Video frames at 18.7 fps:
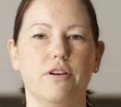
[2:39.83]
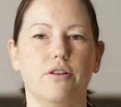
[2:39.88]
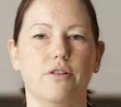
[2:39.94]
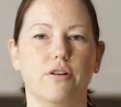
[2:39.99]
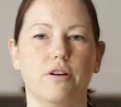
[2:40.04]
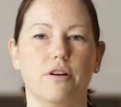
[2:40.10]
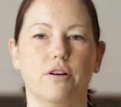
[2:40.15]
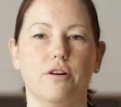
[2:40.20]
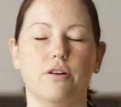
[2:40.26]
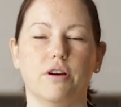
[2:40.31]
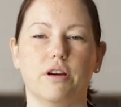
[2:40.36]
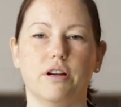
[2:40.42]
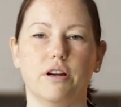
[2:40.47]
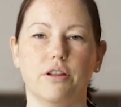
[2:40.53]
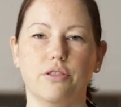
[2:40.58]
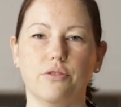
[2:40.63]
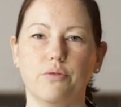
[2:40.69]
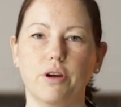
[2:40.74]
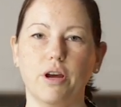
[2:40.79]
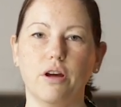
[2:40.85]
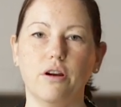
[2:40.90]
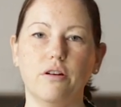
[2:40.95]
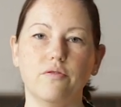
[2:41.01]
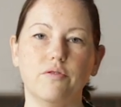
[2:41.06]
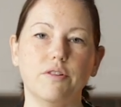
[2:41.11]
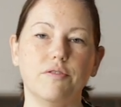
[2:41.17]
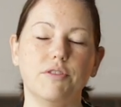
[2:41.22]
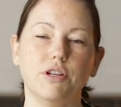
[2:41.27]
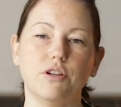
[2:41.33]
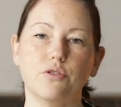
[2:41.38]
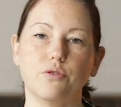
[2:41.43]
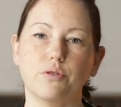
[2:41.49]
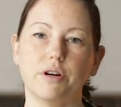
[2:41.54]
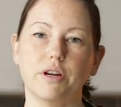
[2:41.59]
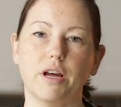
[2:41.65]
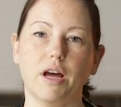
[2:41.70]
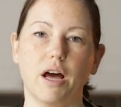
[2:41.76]
That you're gonna cook in a
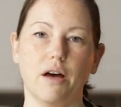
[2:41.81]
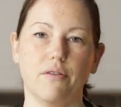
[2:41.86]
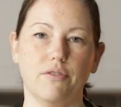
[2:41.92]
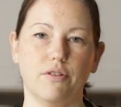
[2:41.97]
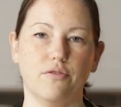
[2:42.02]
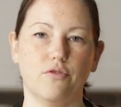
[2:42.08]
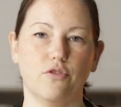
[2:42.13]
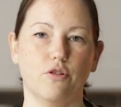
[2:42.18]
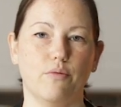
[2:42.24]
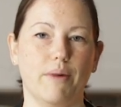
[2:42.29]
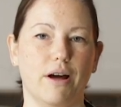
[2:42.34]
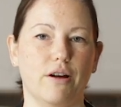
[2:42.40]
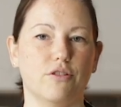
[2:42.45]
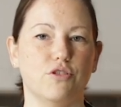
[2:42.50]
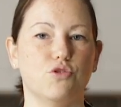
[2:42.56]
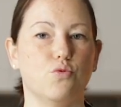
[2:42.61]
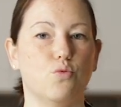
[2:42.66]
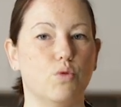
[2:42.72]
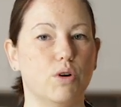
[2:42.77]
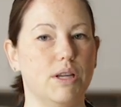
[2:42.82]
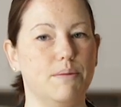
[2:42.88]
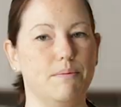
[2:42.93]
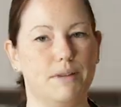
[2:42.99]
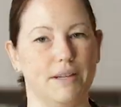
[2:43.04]
350-degree oven for about 20